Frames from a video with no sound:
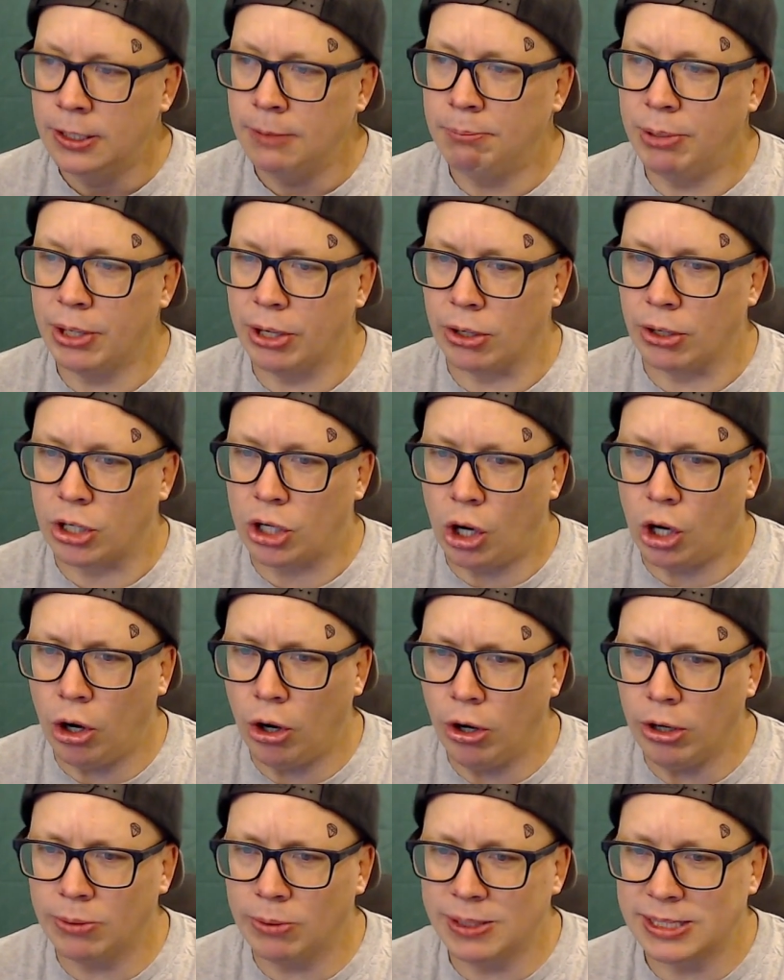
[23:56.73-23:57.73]
but her
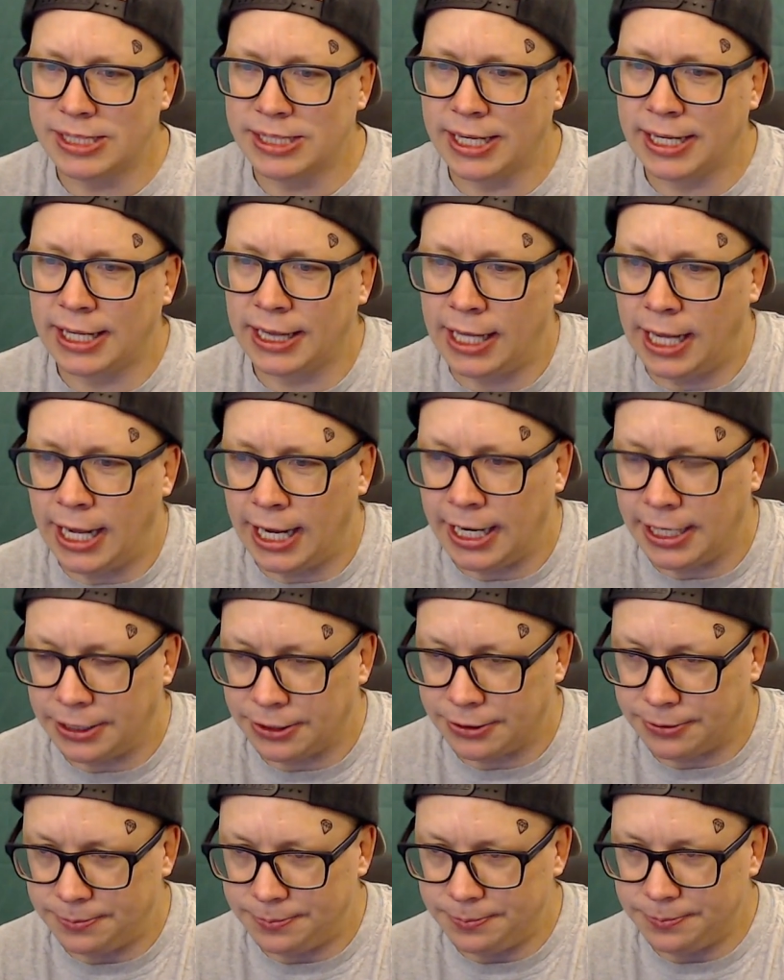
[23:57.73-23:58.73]
card was
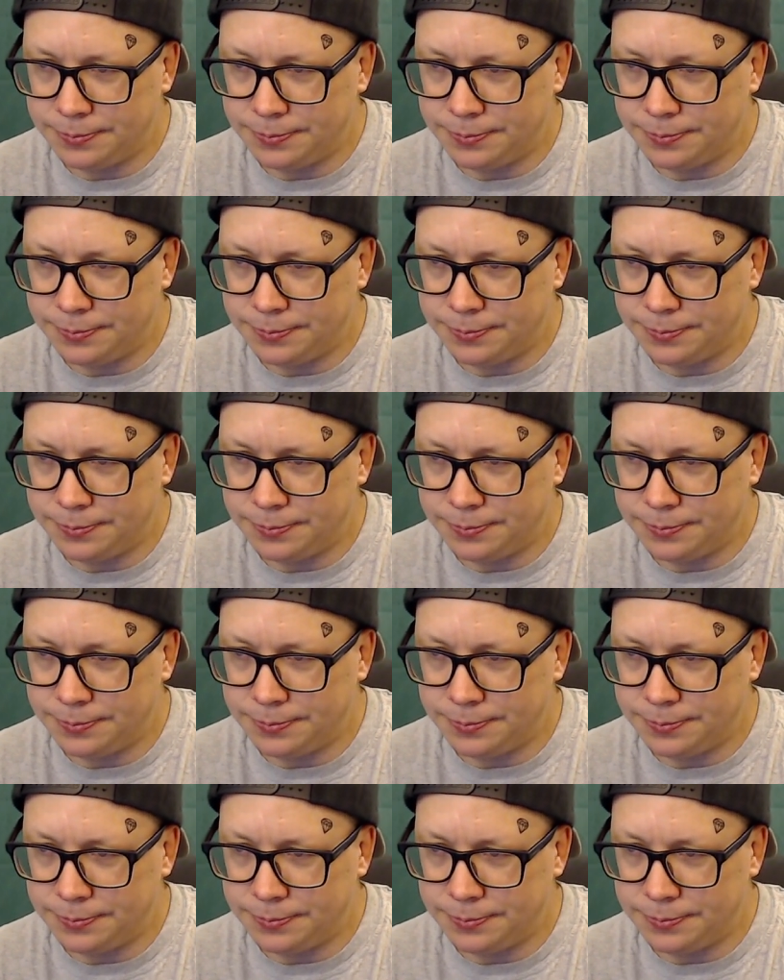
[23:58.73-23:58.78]
declined.